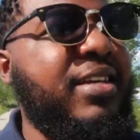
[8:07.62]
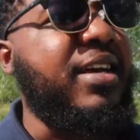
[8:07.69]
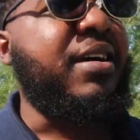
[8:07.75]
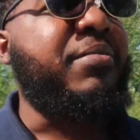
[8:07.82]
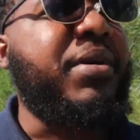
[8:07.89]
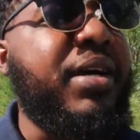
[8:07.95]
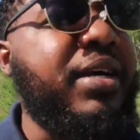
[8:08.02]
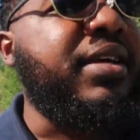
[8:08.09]

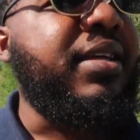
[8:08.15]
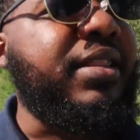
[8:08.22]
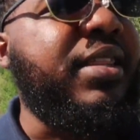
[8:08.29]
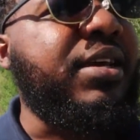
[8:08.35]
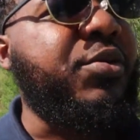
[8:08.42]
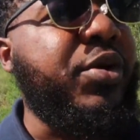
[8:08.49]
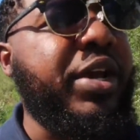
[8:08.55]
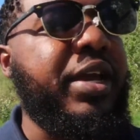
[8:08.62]
yeah by
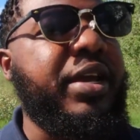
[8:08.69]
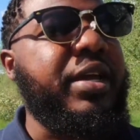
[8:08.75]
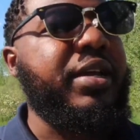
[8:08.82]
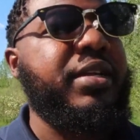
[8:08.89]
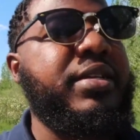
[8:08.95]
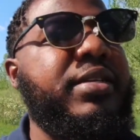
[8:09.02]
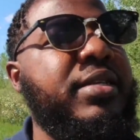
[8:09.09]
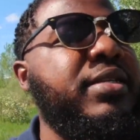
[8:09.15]
the way
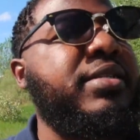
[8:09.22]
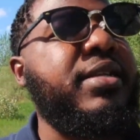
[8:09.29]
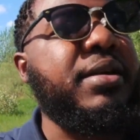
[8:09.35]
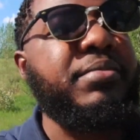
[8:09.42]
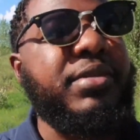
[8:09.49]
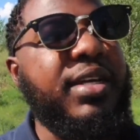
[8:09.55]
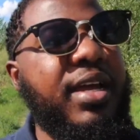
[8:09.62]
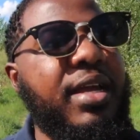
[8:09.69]

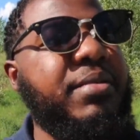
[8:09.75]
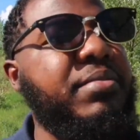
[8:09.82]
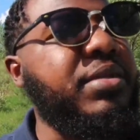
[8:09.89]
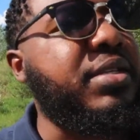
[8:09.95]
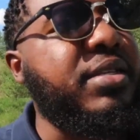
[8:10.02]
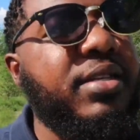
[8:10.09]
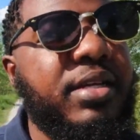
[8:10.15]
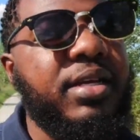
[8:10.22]

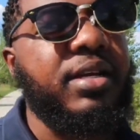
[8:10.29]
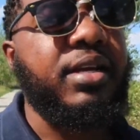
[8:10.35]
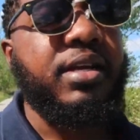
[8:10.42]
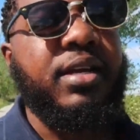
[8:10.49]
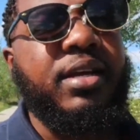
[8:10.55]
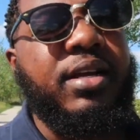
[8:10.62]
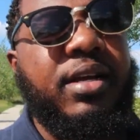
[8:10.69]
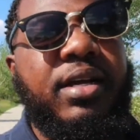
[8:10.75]
sometimes
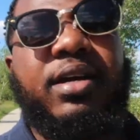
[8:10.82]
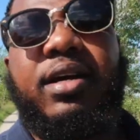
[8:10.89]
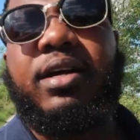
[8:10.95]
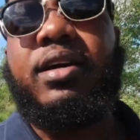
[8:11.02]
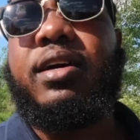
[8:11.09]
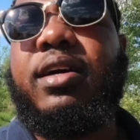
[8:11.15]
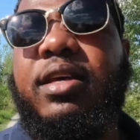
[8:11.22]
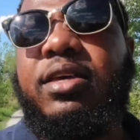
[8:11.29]

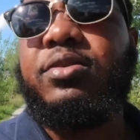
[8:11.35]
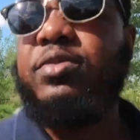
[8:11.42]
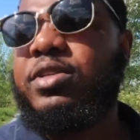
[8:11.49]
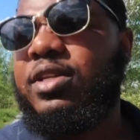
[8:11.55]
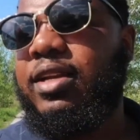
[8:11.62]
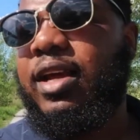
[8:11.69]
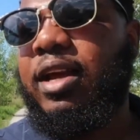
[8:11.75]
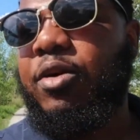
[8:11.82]
uh, you
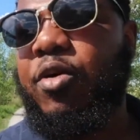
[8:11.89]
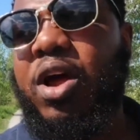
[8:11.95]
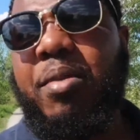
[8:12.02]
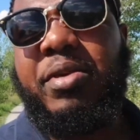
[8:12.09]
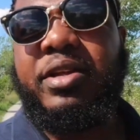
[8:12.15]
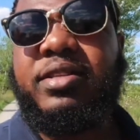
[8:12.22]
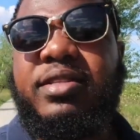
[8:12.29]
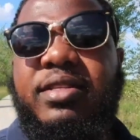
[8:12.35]
see like
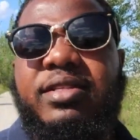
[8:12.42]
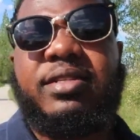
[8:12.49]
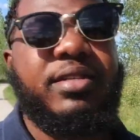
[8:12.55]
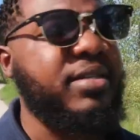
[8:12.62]
rabbits